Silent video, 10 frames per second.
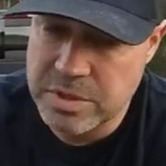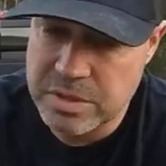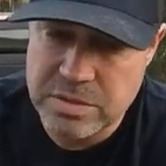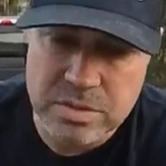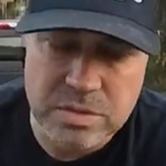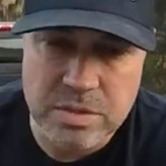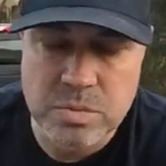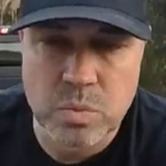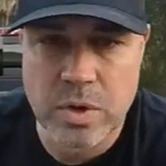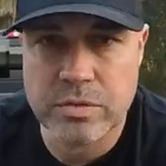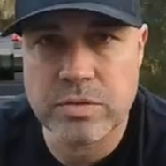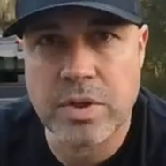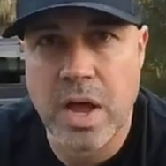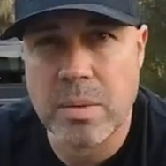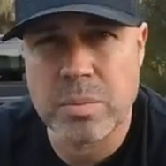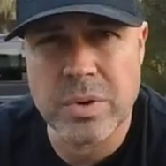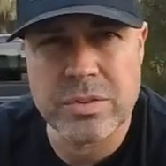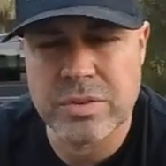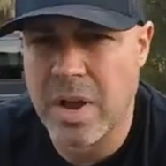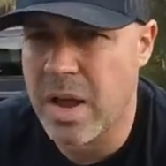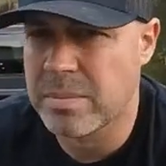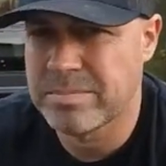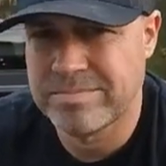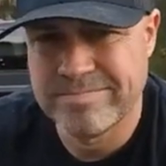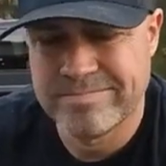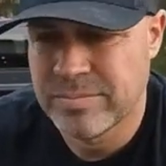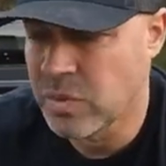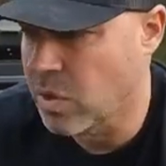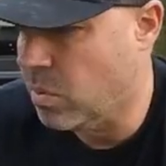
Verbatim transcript: this is just one stop one shop no